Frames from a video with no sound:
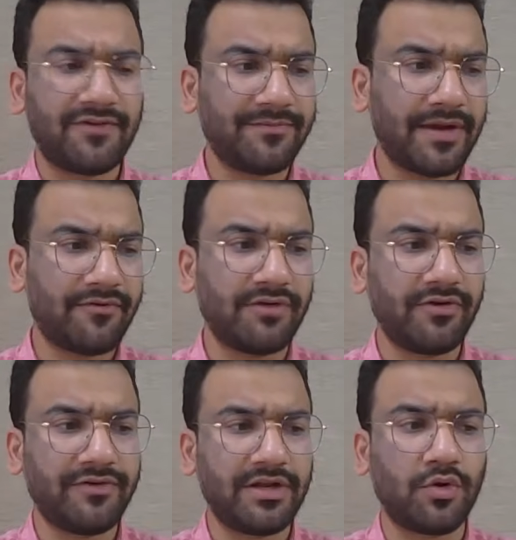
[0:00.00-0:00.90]
one by one
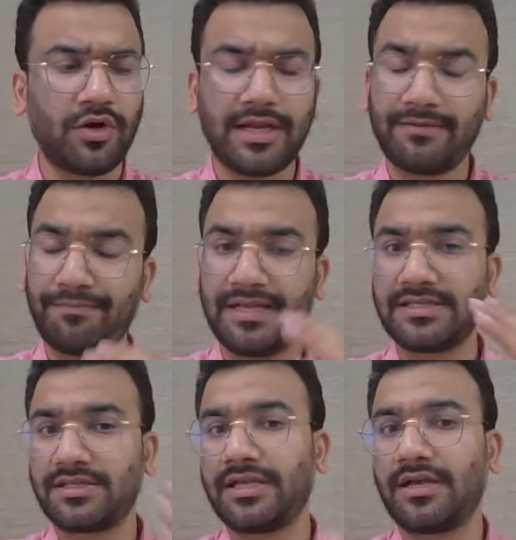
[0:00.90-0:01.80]
we will go, and
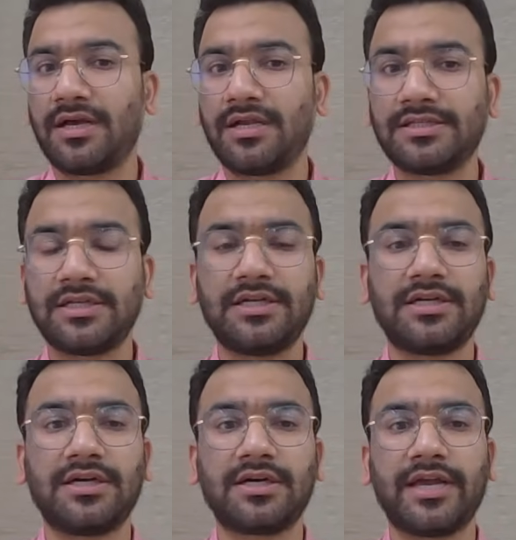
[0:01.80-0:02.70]
please listen it
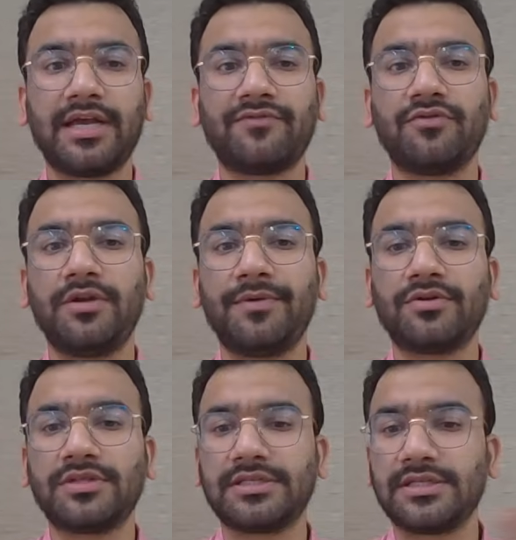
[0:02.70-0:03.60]
carefully
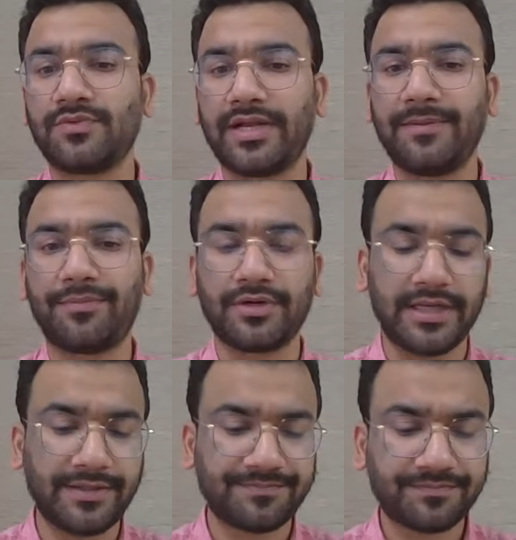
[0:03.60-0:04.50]
because this is very important.